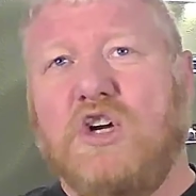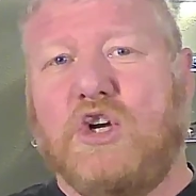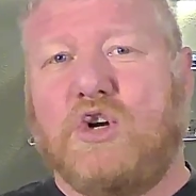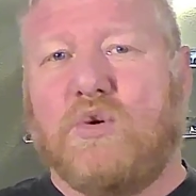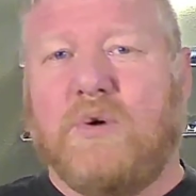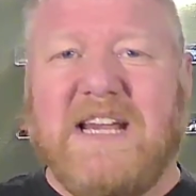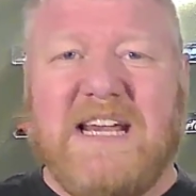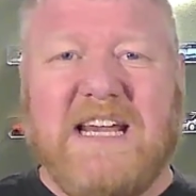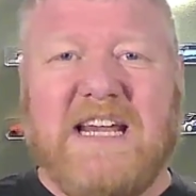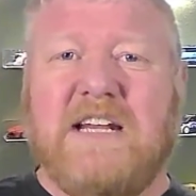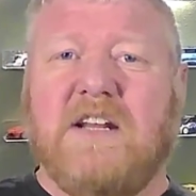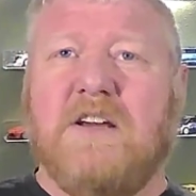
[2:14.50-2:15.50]

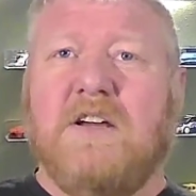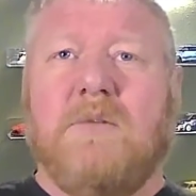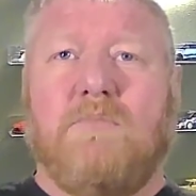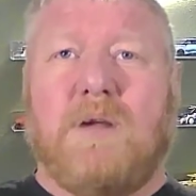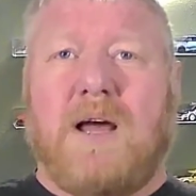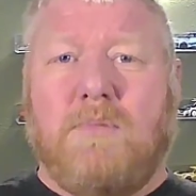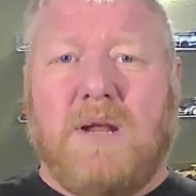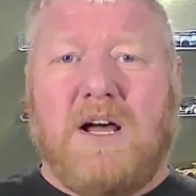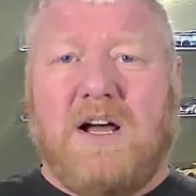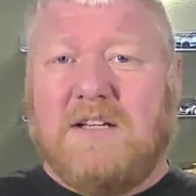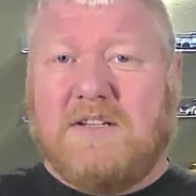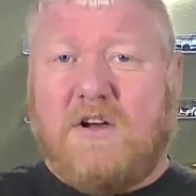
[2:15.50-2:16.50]
green, blah
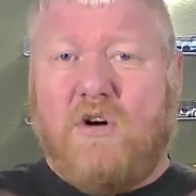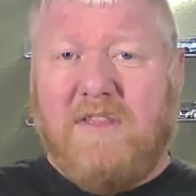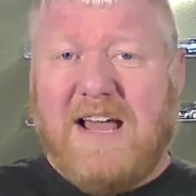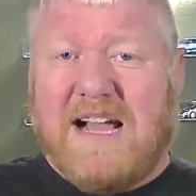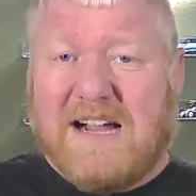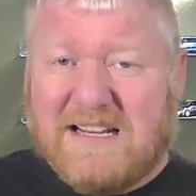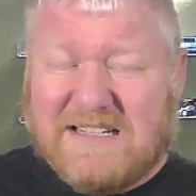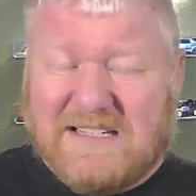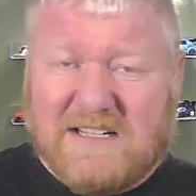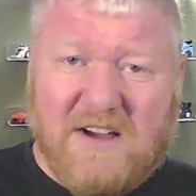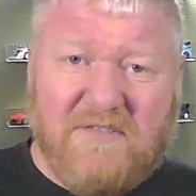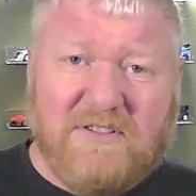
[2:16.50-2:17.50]
blahs, all that kind of stuff.